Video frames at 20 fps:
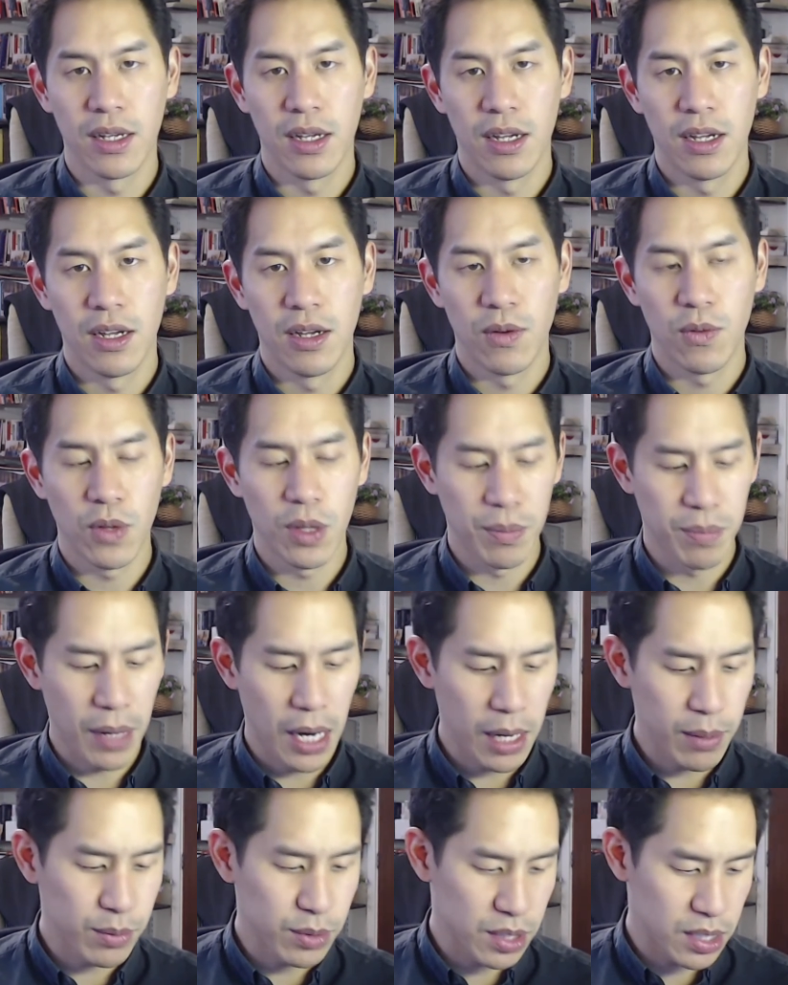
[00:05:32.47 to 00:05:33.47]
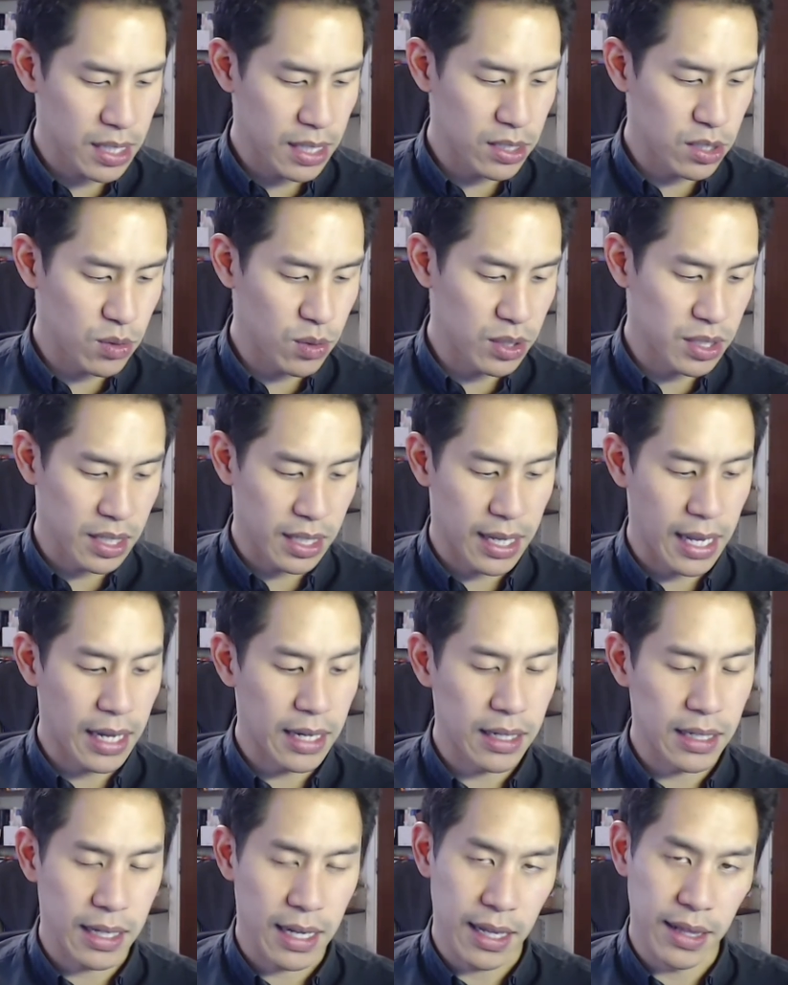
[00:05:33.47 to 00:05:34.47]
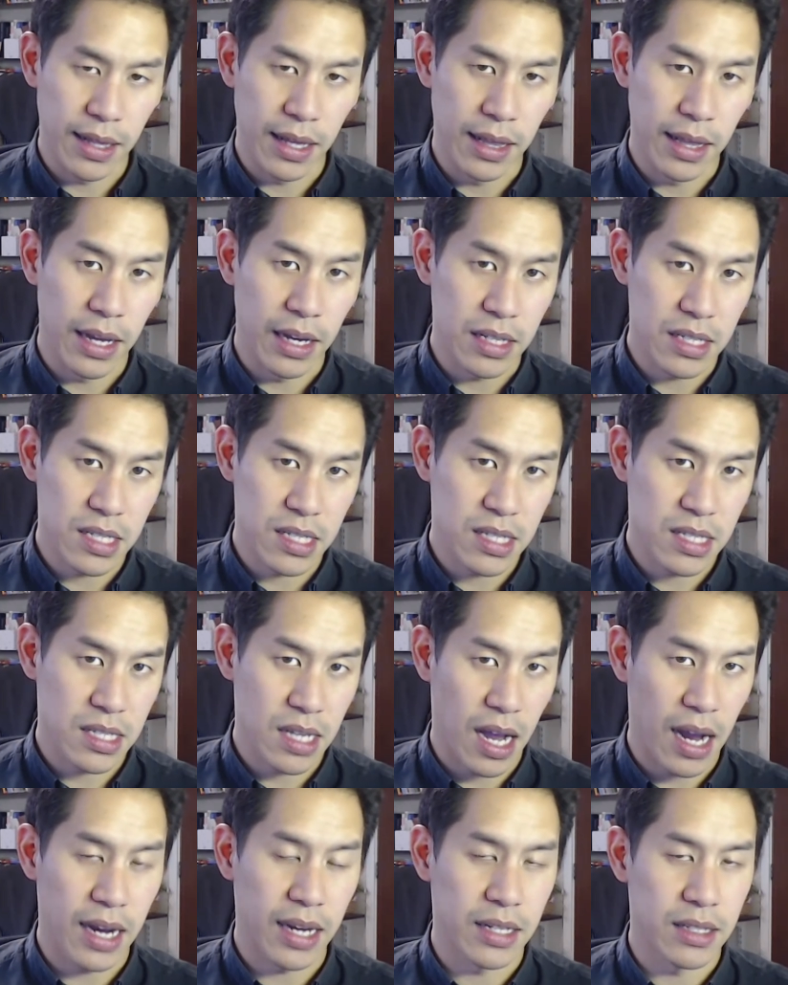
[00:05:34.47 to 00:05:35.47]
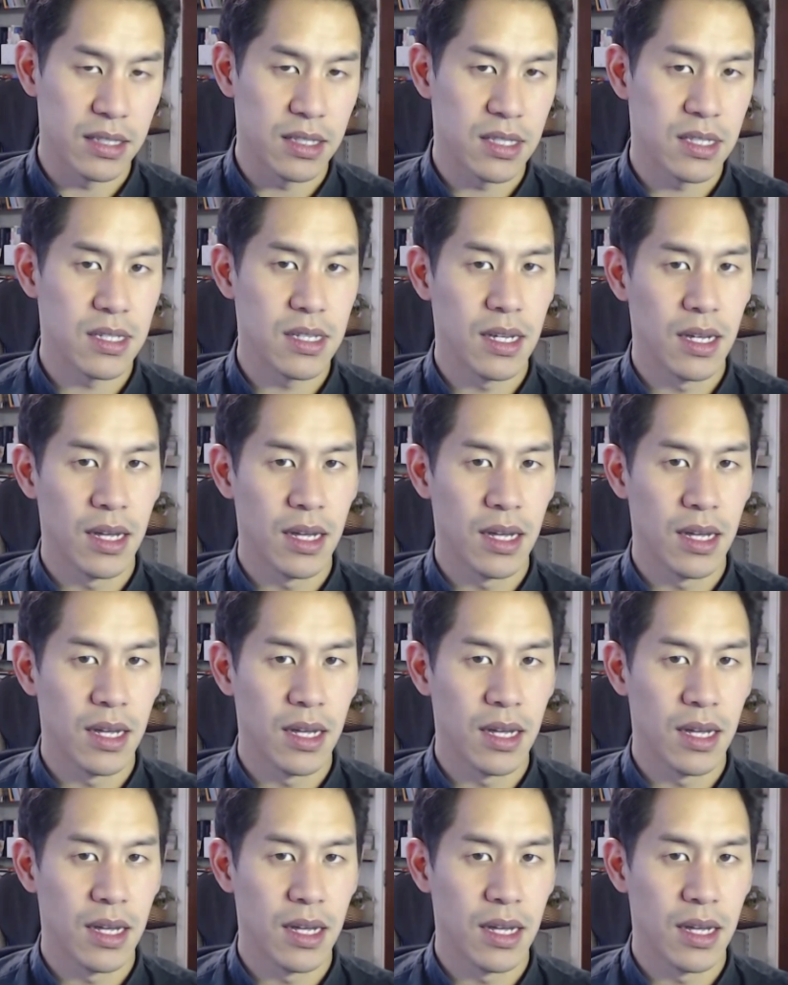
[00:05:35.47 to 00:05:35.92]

Well, the Bible says to us again and again that they're signs.